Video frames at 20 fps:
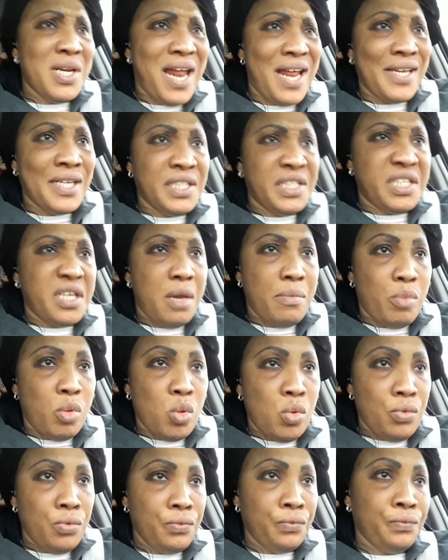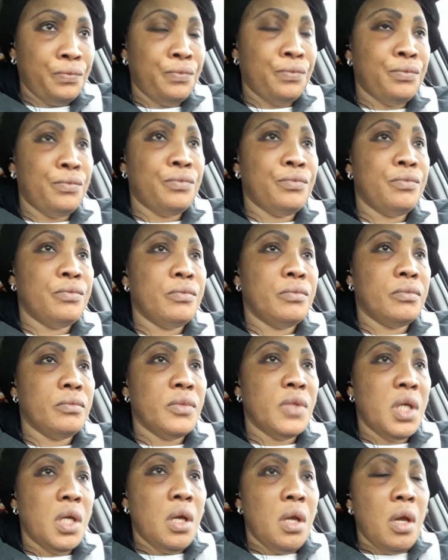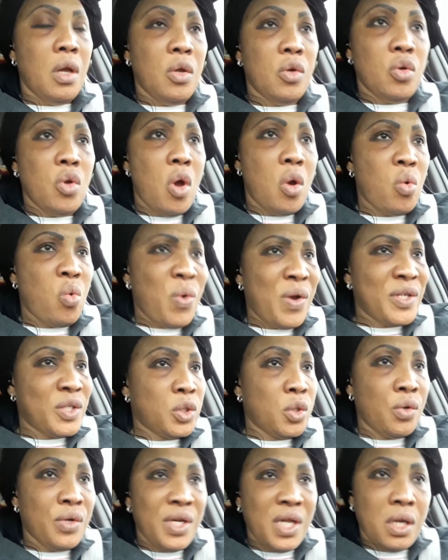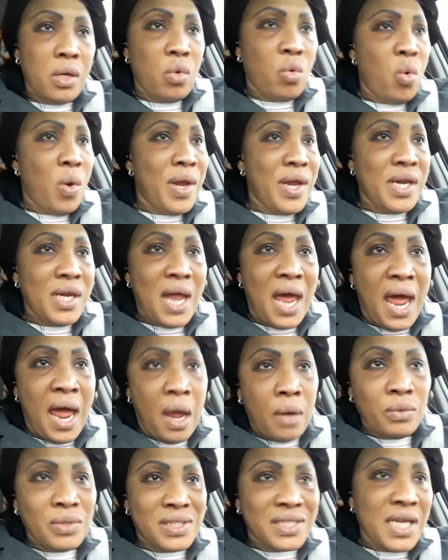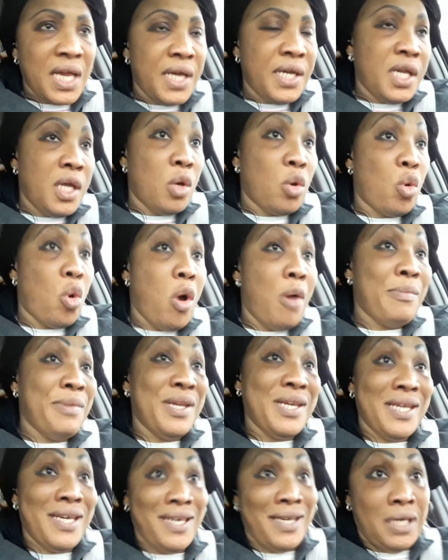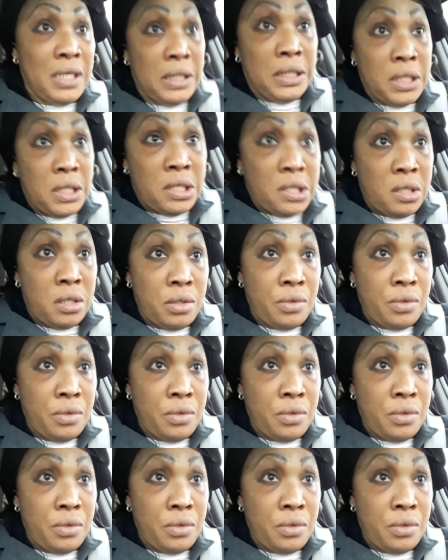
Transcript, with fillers: at the table No question then going out and then coming in